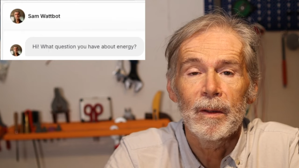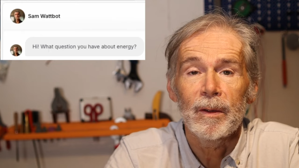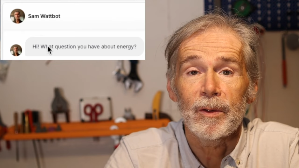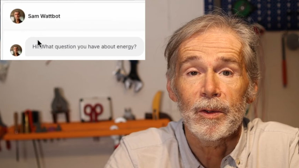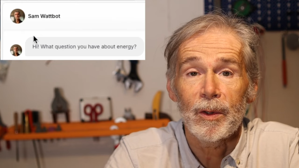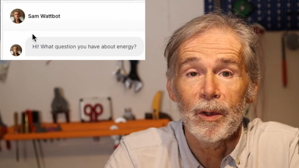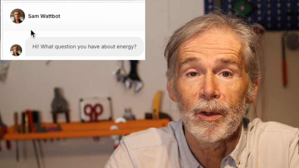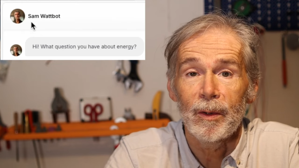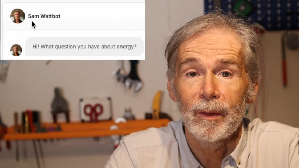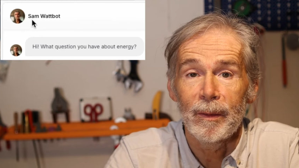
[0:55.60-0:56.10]

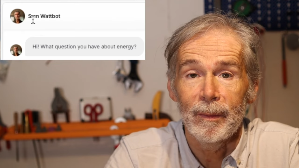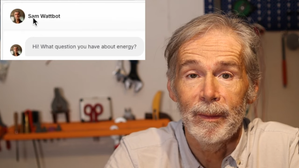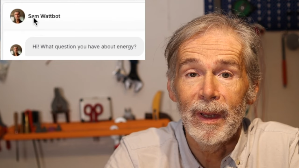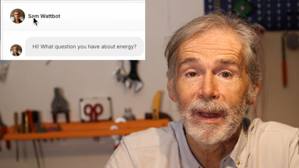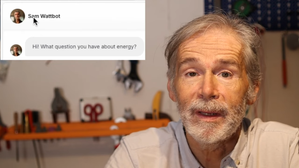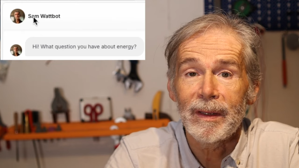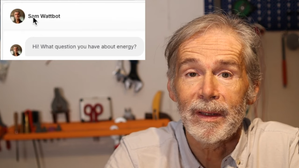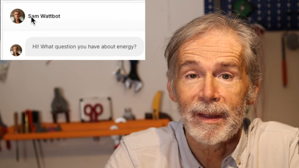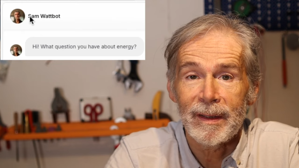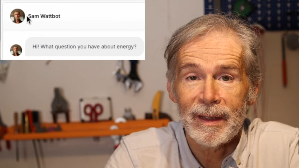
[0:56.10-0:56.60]
So
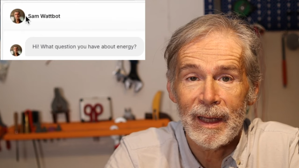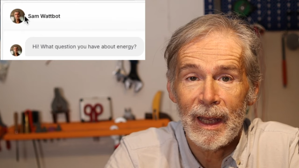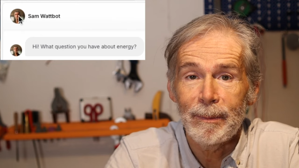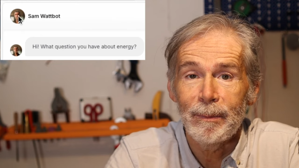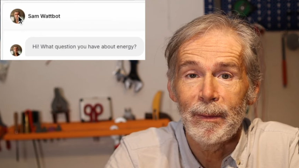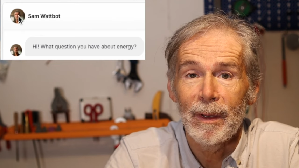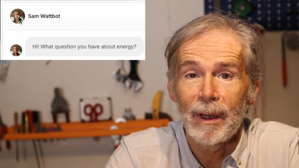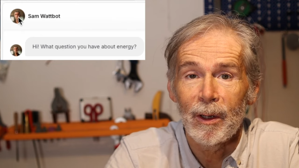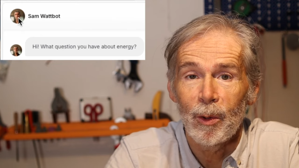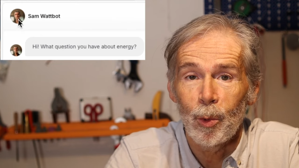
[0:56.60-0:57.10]
meet
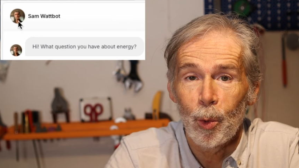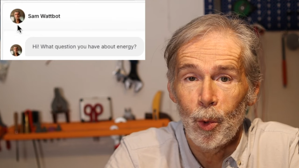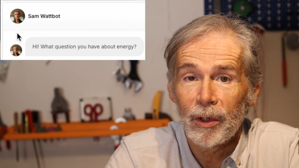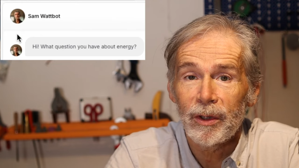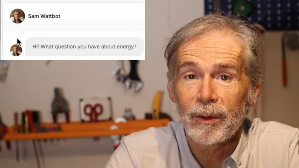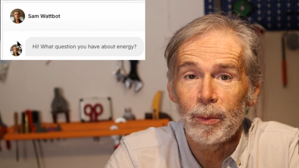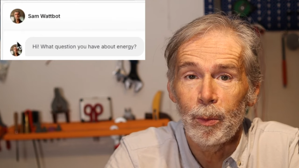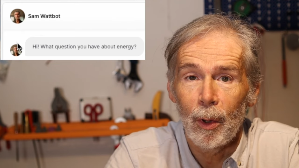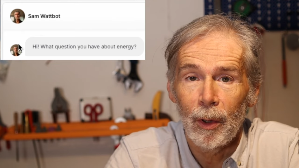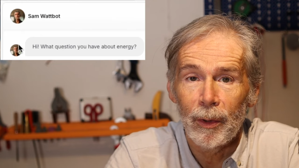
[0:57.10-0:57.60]
Sam
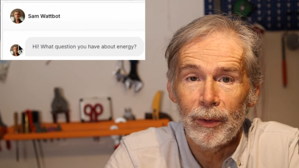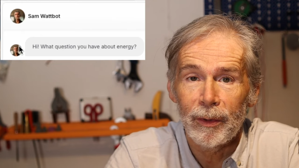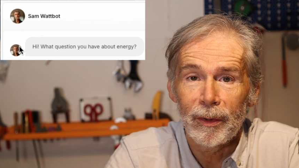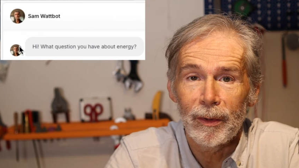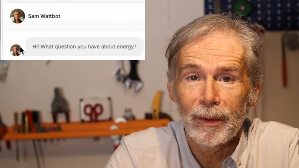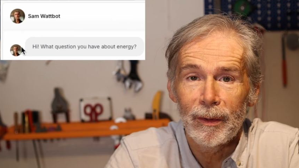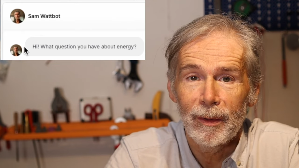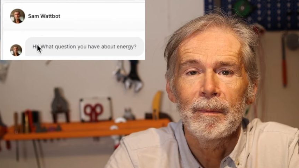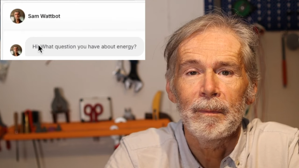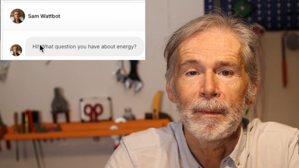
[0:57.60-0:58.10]
Wattbot,
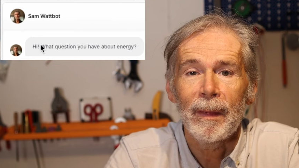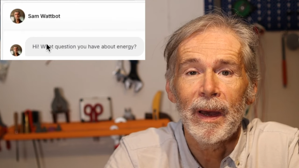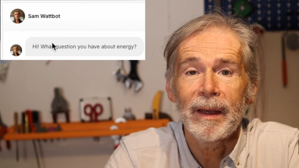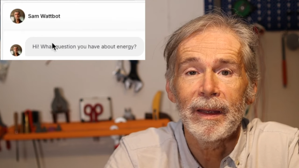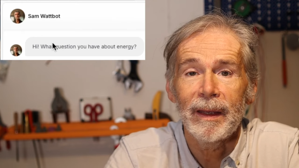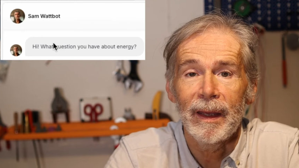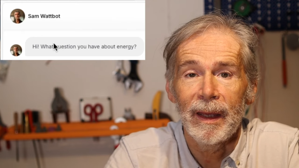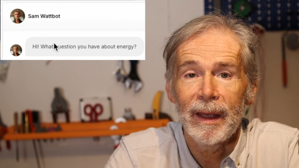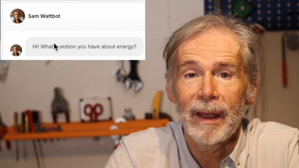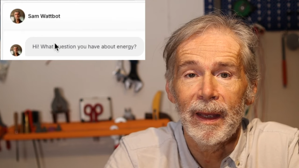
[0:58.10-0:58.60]
my
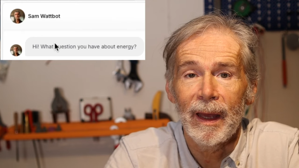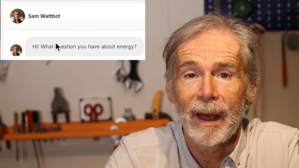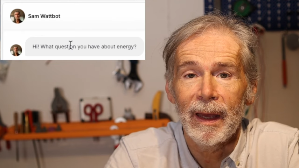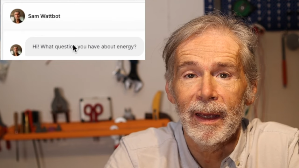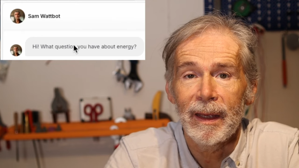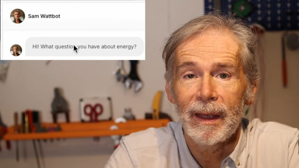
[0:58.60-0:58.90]
AI